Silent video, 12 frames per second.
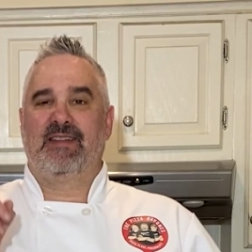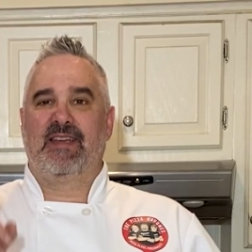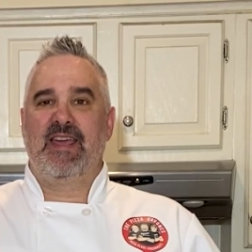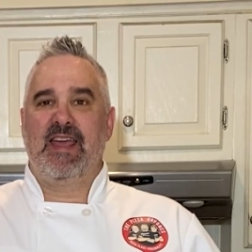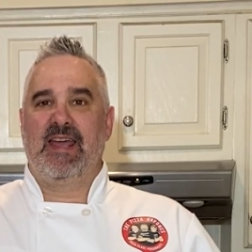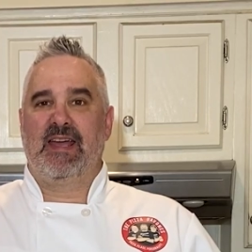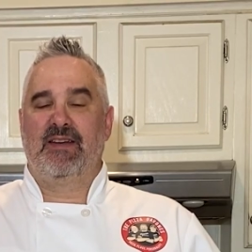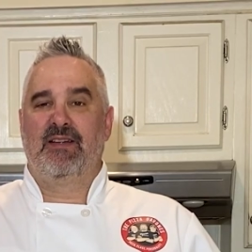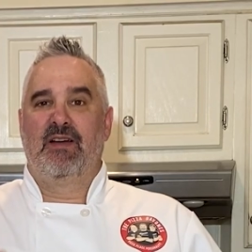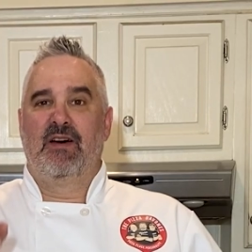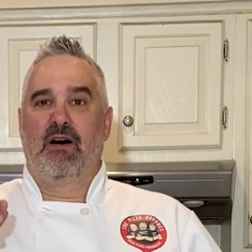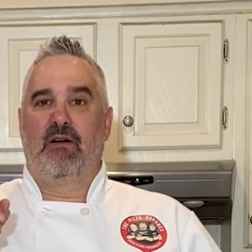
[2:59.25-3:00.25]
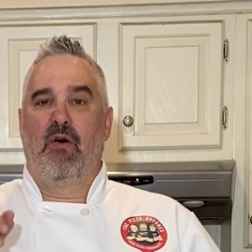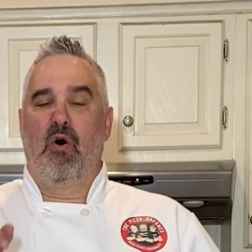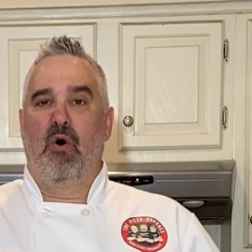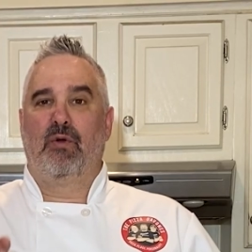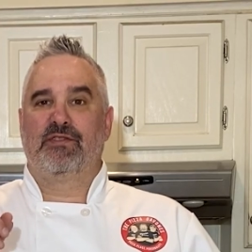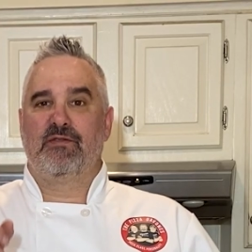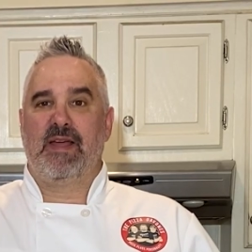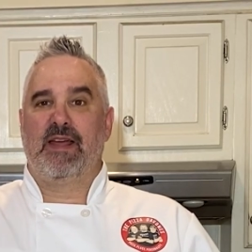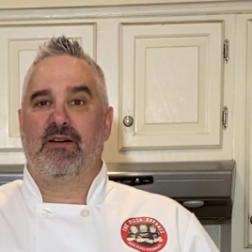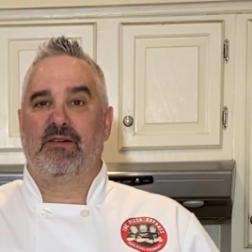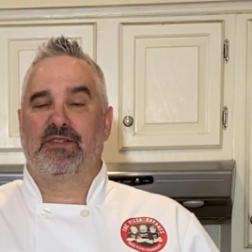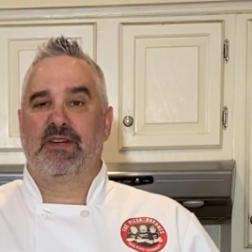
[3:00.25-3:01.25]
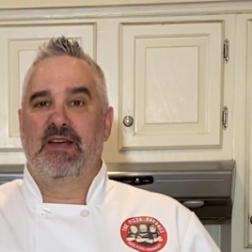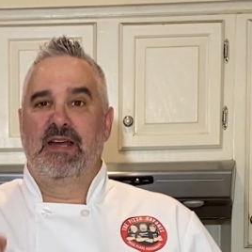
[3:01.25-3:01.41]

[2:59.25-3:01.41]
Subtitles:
the can of whole tomatoes,